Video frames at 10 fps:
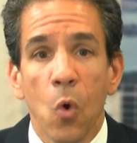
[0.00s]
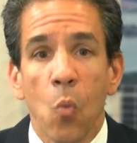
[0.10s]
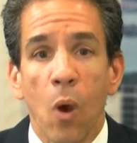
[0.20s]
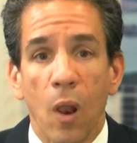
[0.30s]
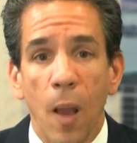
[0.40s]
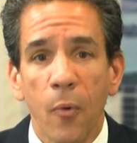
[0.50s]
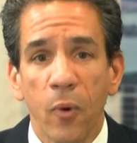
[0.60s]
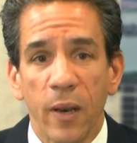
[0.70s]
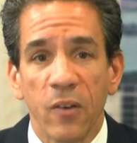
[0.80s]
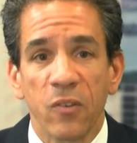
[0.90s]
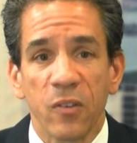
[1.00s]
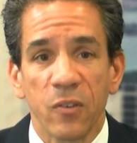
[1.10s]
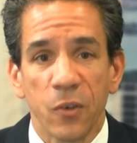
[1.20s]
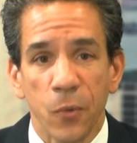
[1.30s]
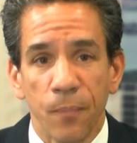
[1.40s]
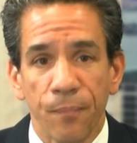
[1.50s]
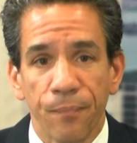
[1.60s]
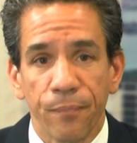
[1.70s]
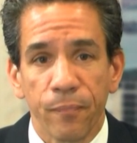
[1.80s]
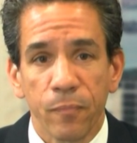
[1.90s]
while upgrading just two.
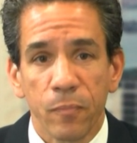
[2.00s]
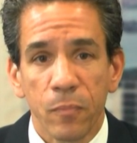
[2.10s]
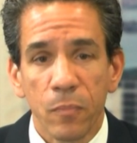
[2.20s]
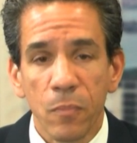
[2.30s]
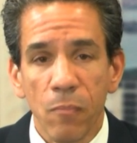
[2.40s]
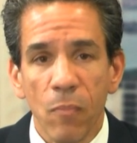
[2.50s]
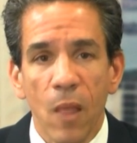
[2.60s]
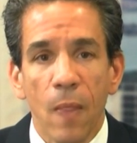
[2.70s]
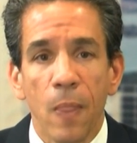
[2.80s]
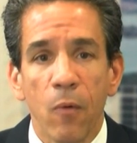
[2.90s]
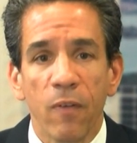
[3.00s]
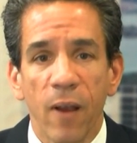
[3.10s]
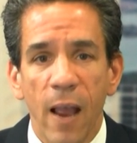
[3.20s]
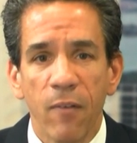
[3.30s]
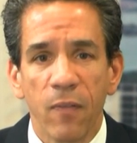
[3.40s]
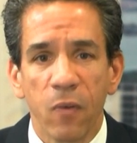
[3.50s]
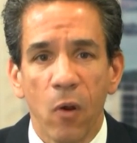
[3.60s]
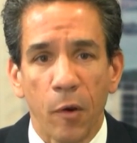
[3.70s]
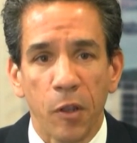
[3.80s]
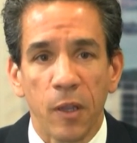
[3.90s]
There were five
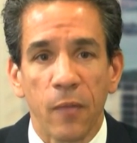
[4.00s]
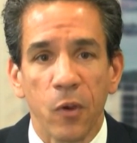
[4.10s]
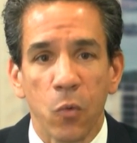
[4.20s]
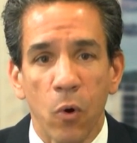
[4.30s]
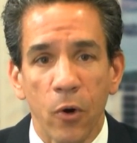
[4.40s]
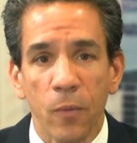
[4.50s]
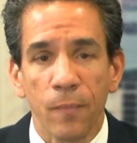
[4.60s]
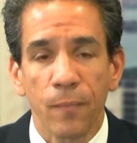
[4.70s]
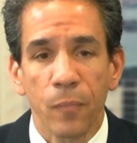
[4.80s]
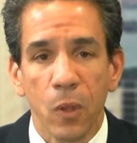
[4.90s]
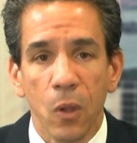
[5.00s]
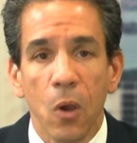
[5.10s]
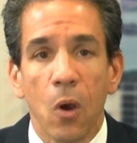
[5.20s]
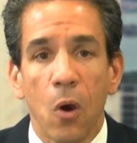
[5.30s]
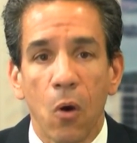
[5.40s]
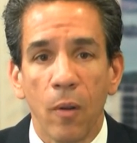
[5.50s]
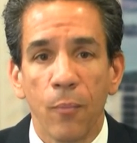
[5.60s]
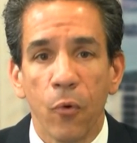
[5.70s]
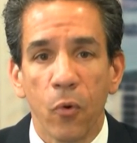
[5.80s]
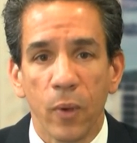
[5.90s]
defaults in the quarter, all in
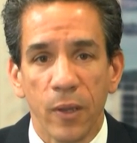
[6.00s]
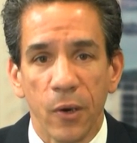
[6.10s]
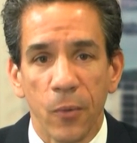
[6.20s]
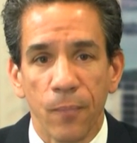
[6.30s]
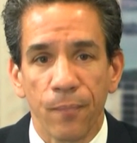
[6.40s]
Puerto Rico.